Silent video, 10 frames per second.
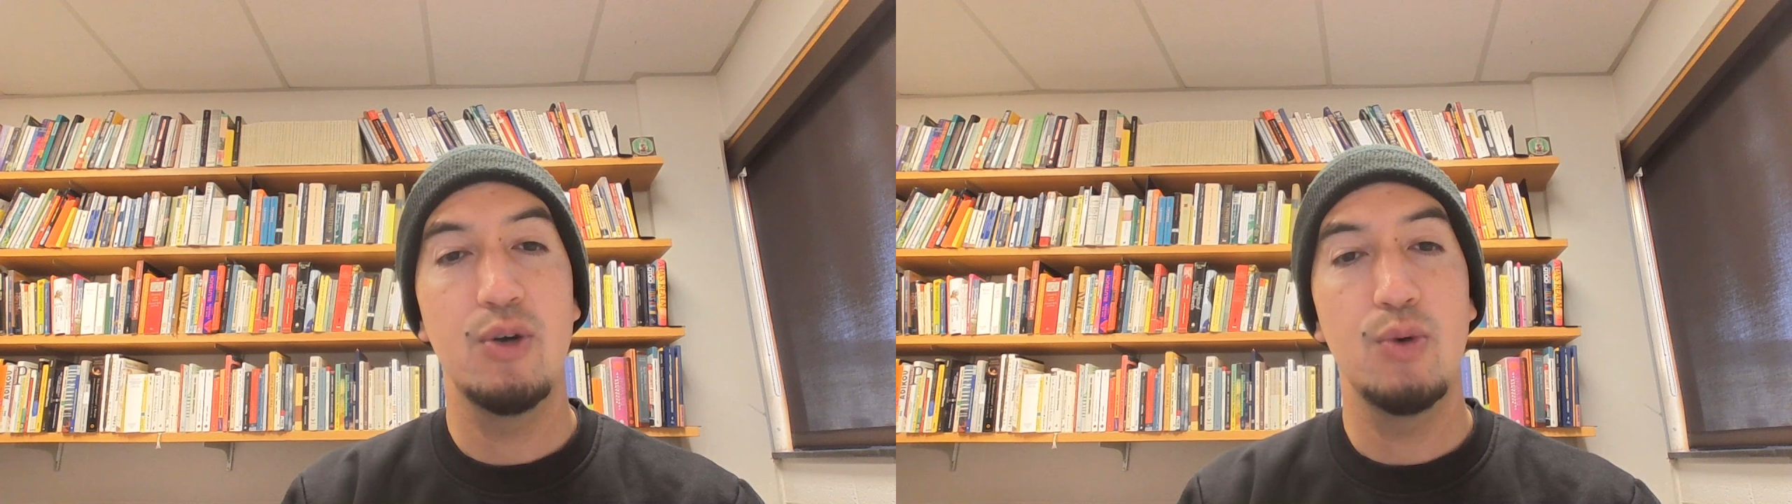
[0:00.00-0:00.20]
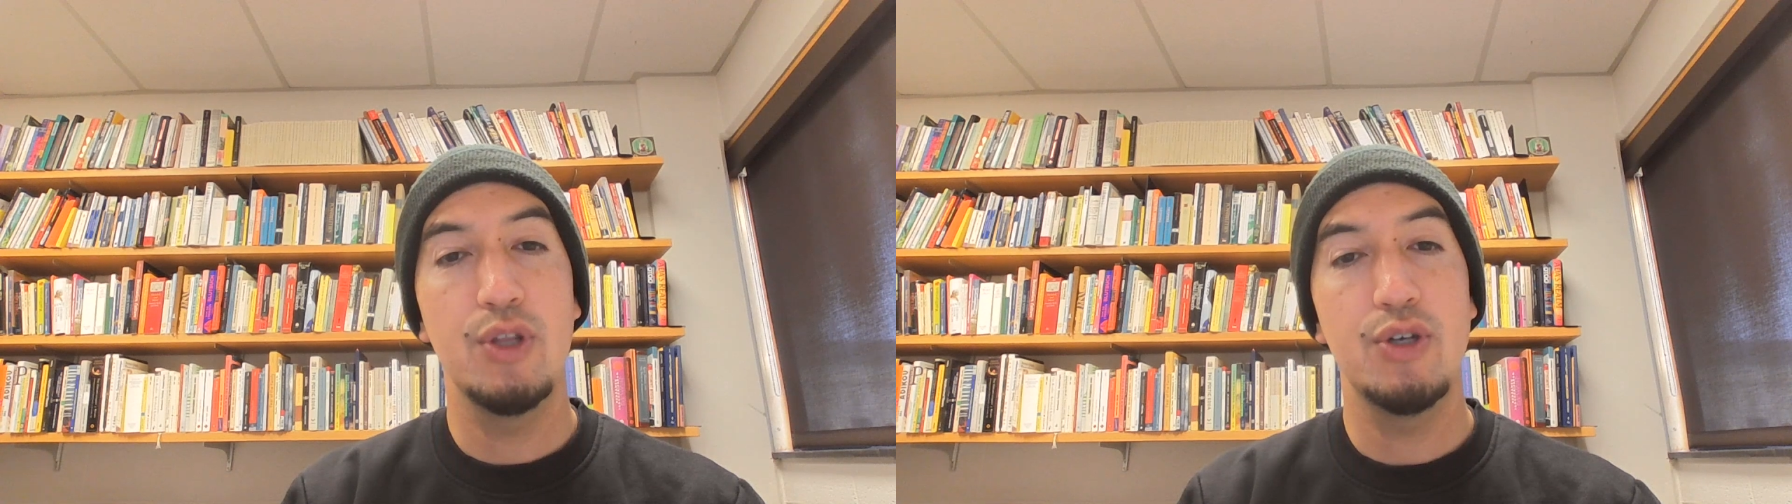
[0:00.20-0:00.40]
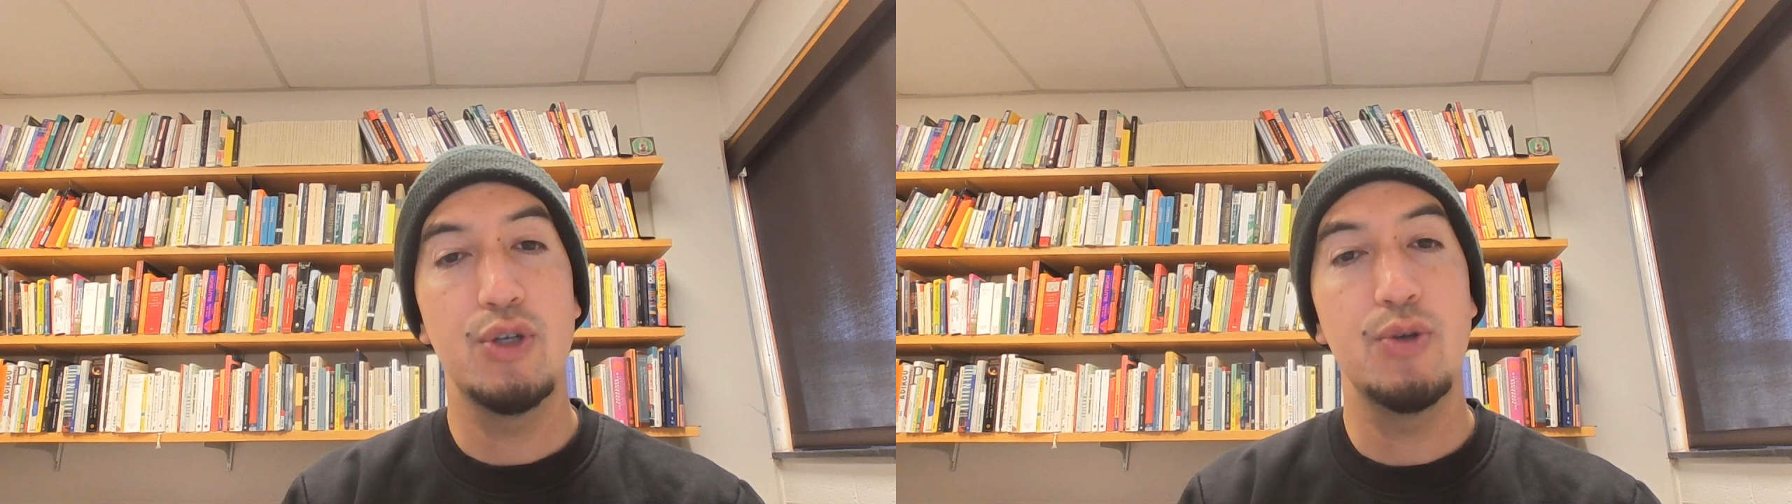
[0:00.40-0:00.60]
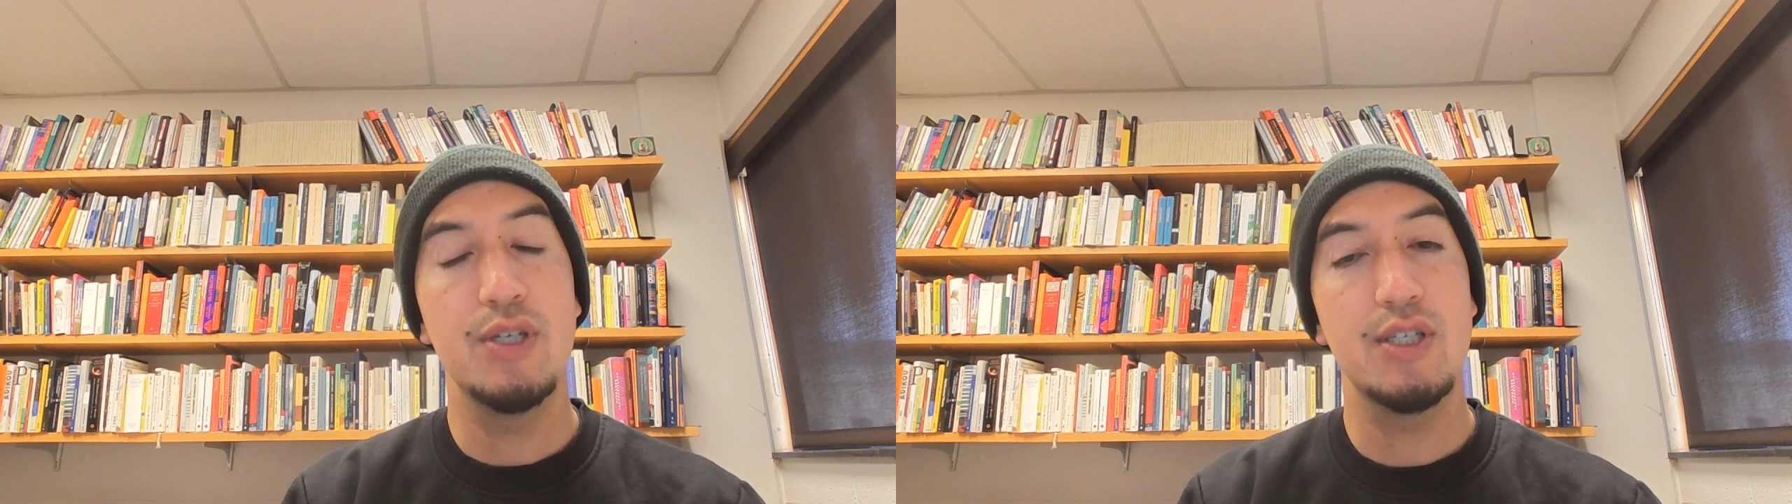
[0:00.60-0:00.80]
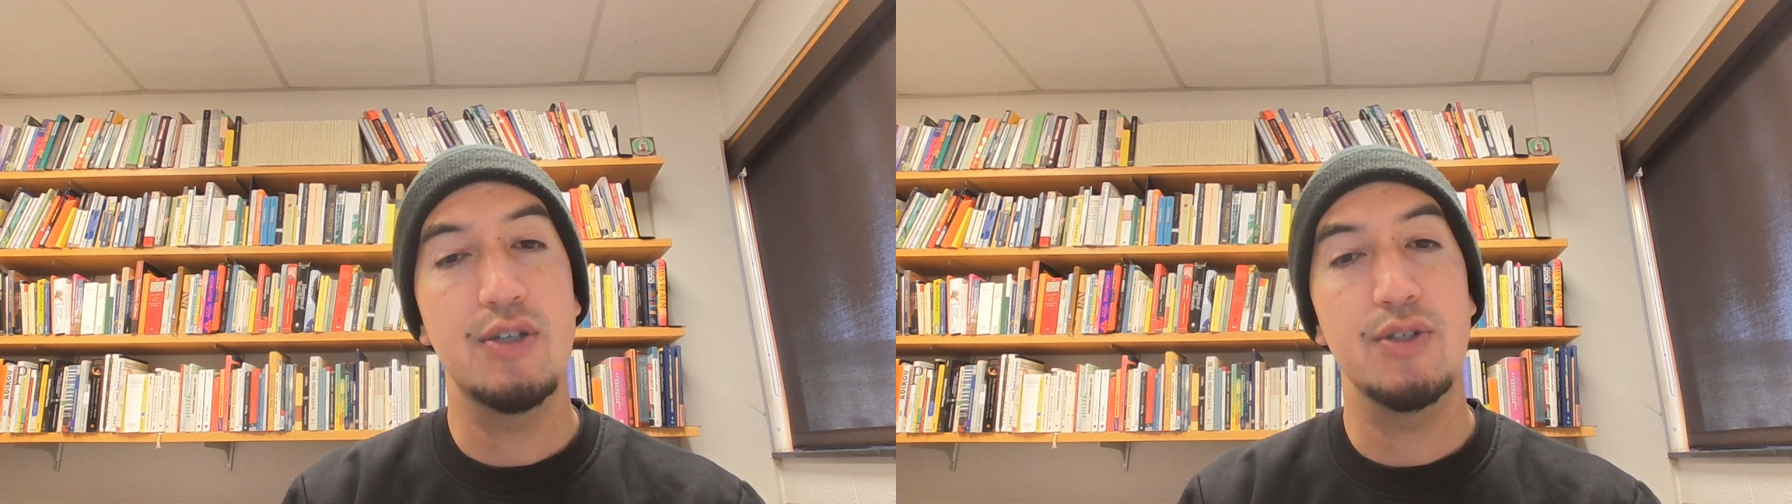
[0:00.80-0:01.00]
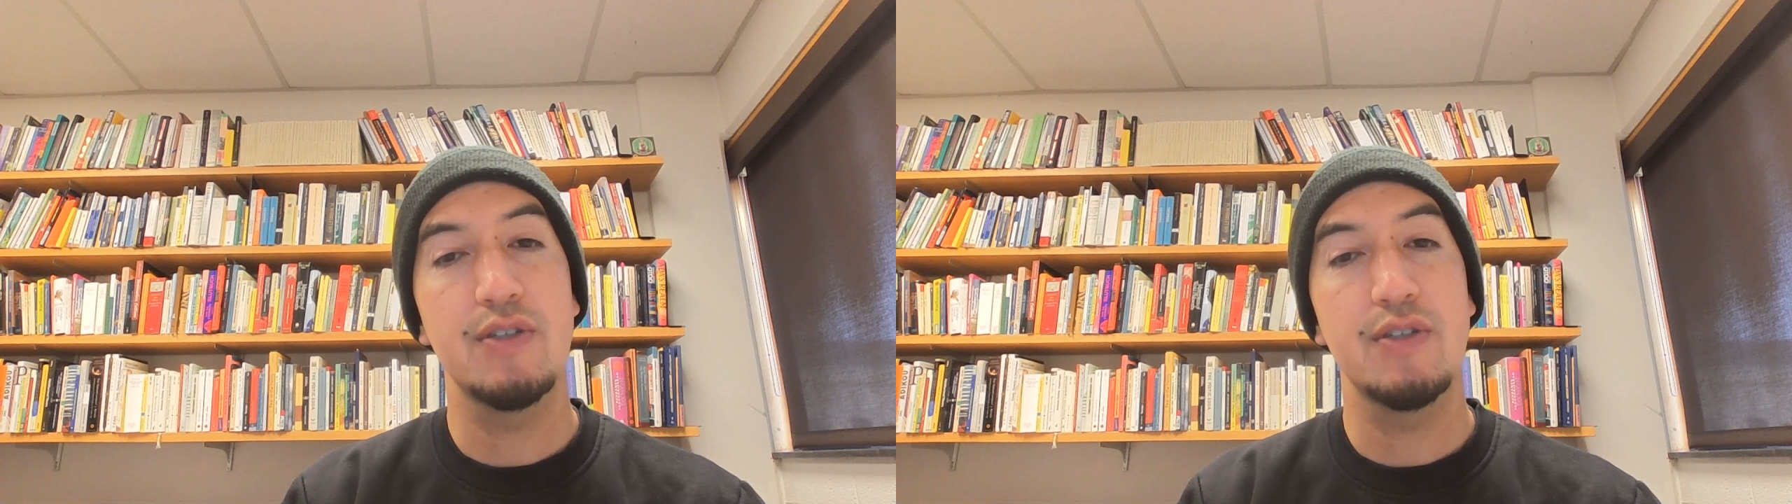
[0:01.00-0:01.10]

would their two-ness still